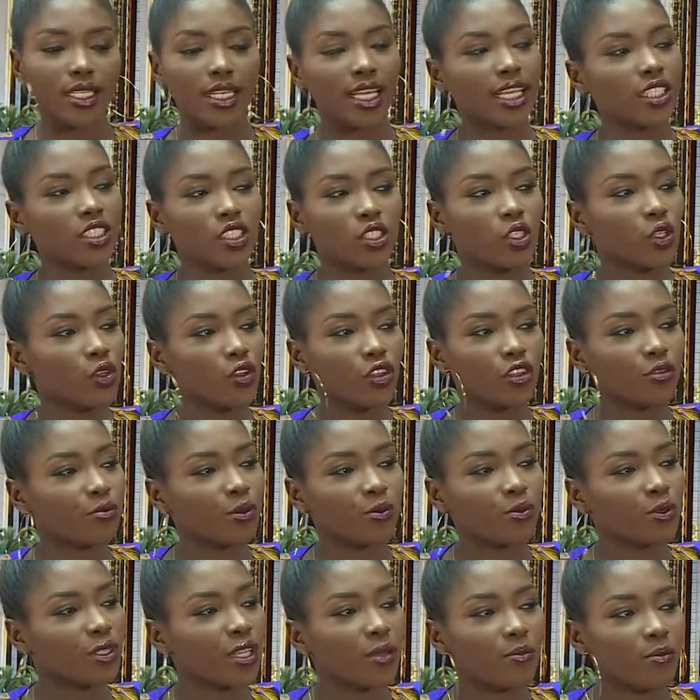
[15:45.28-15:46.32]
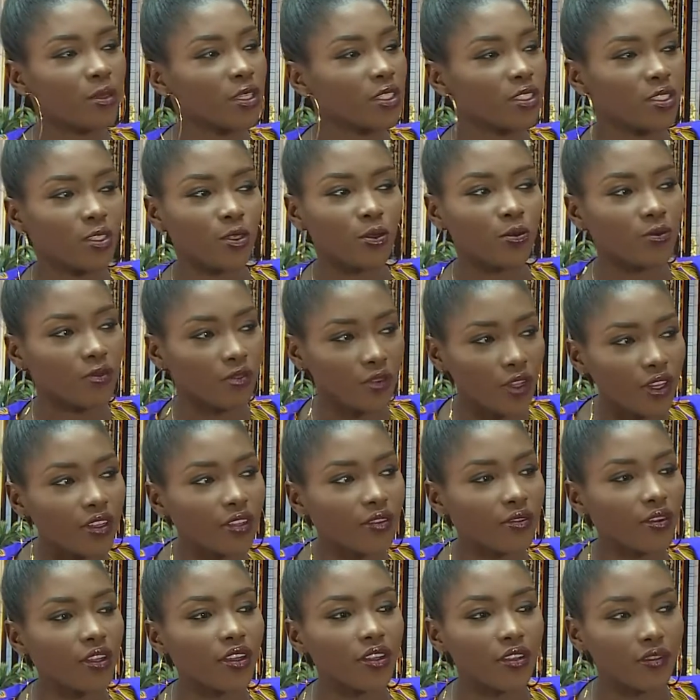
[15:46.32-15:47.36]
the category of people that picked it up
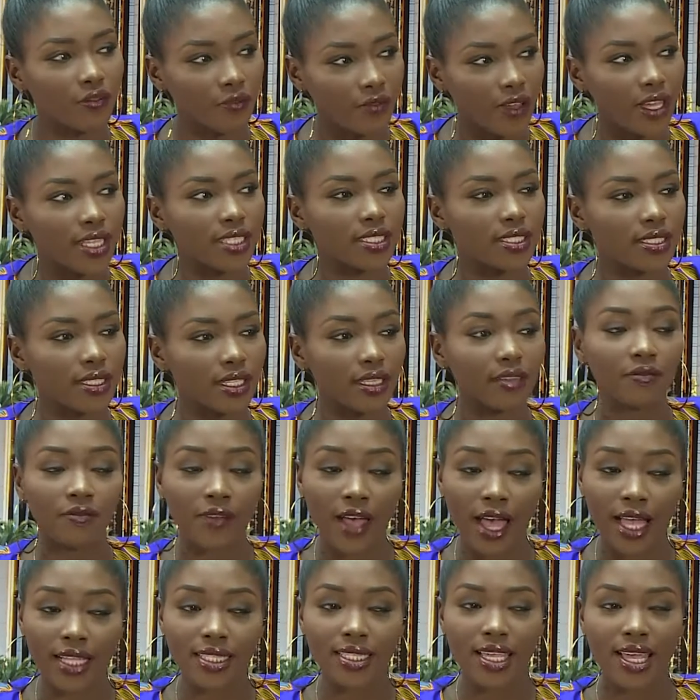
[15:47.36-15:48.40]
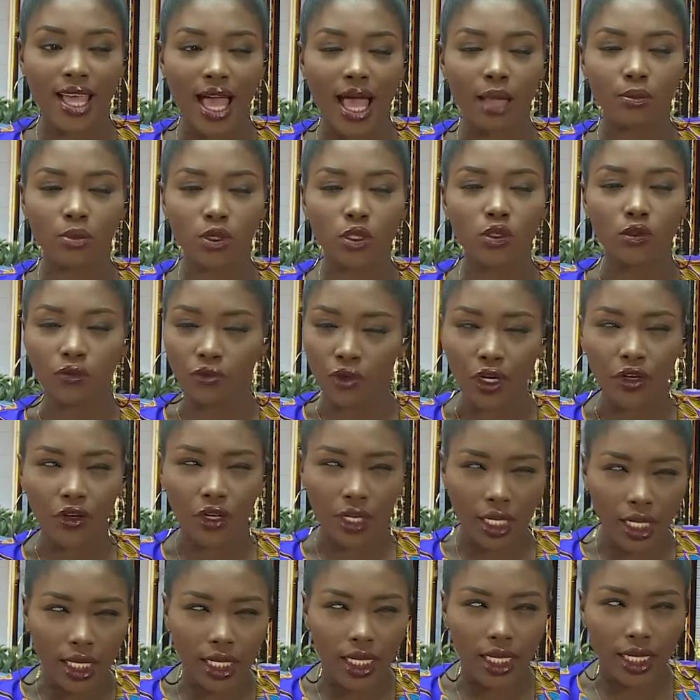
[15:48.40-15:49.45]
very, very fast. In fact, I'm still
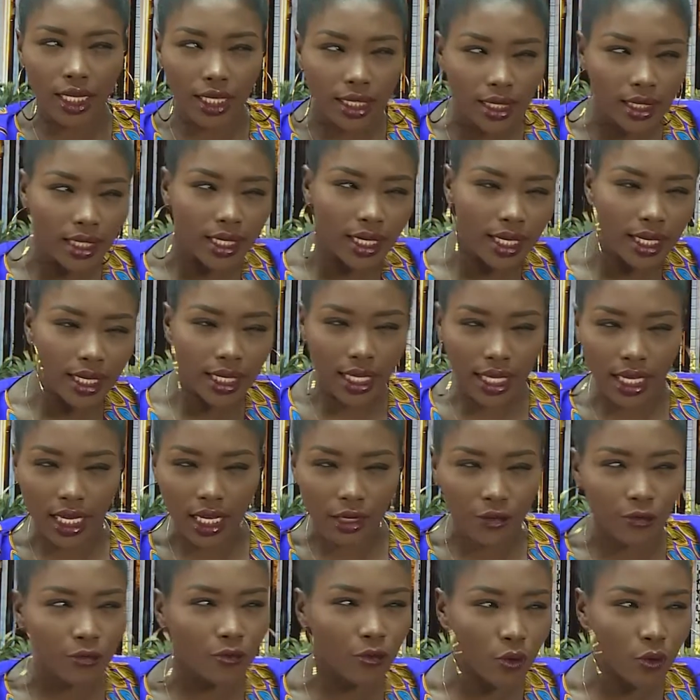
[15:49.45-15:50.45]
very careful.